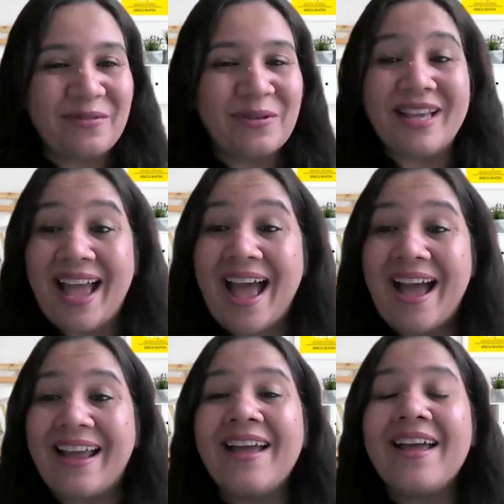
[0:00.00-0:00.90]
was a
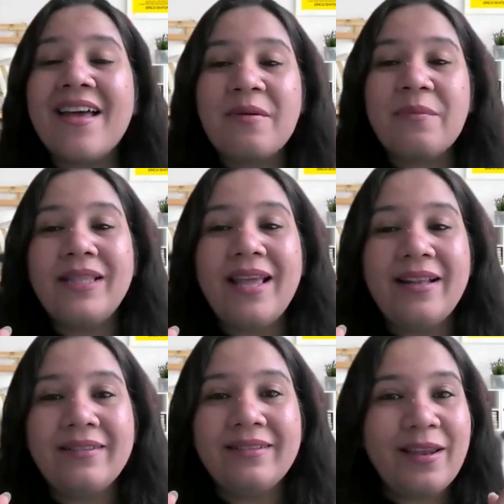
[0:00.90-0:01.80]
hack, but
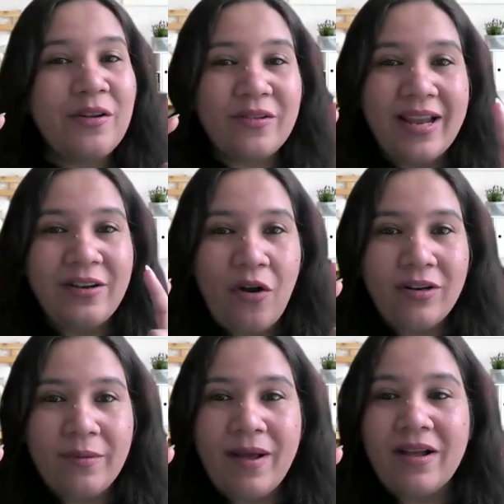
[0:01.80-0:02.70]
then I
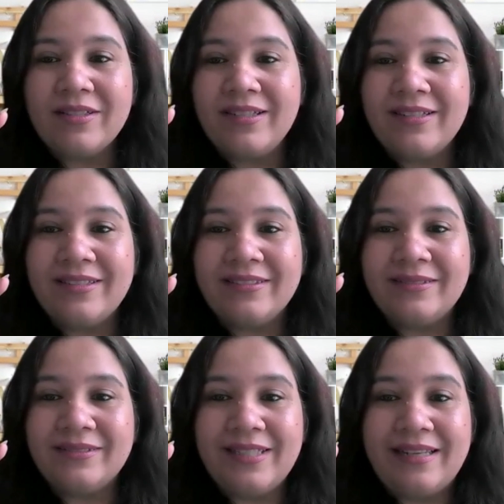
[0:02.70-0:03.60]
talked about
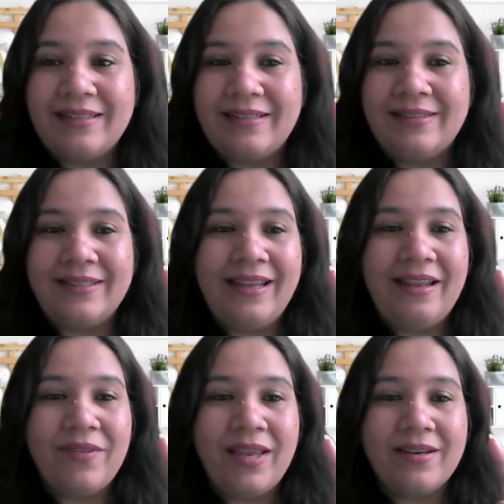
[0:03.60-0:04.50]
the
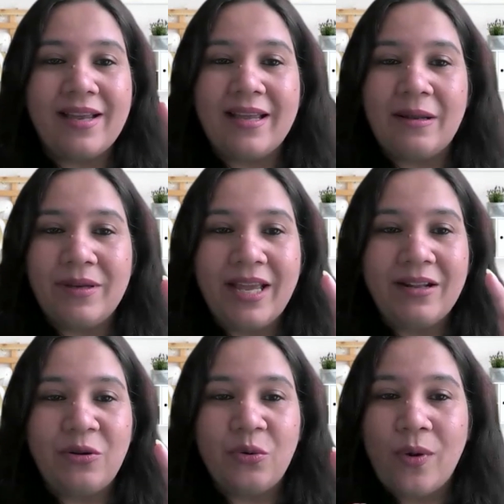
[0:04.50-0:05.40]
evening time,
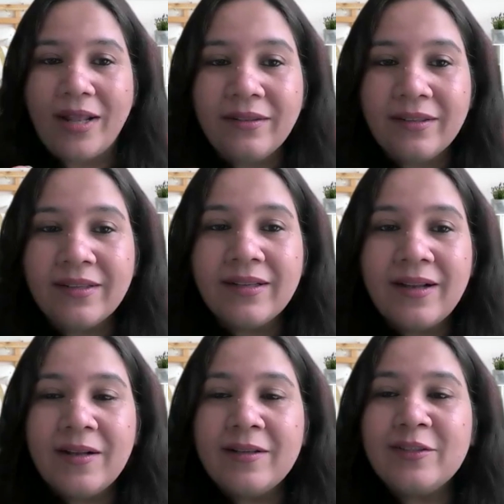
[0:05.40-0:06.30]
10 to 1.
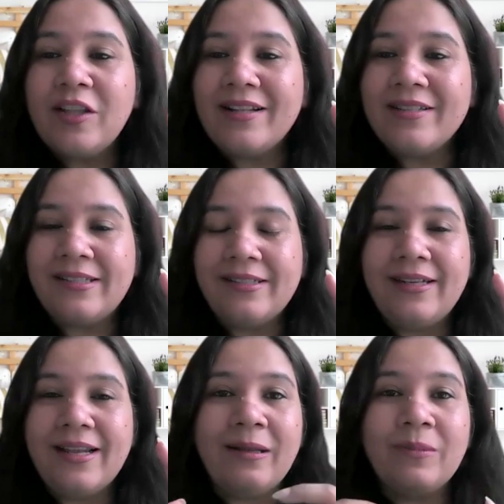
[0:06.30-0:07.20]
So that's the
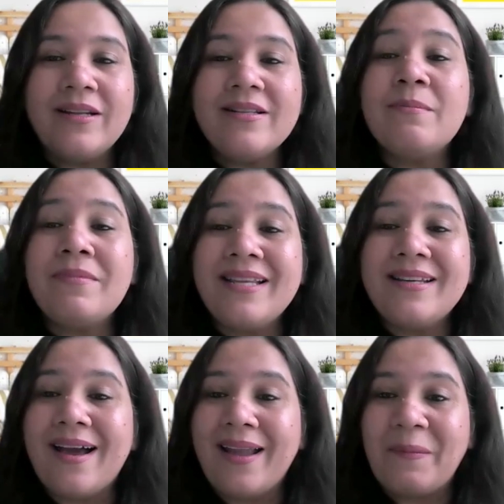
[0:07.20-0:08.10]
time that is me
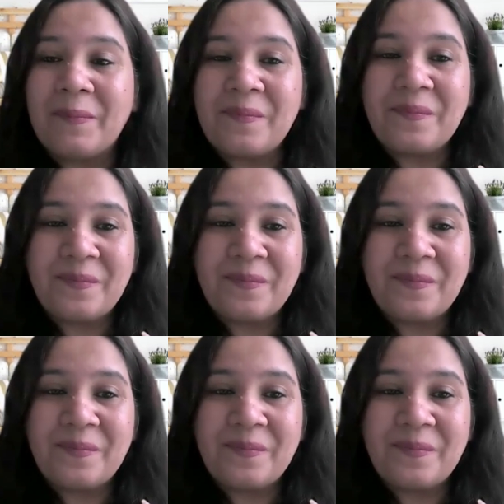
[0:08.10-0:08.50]
time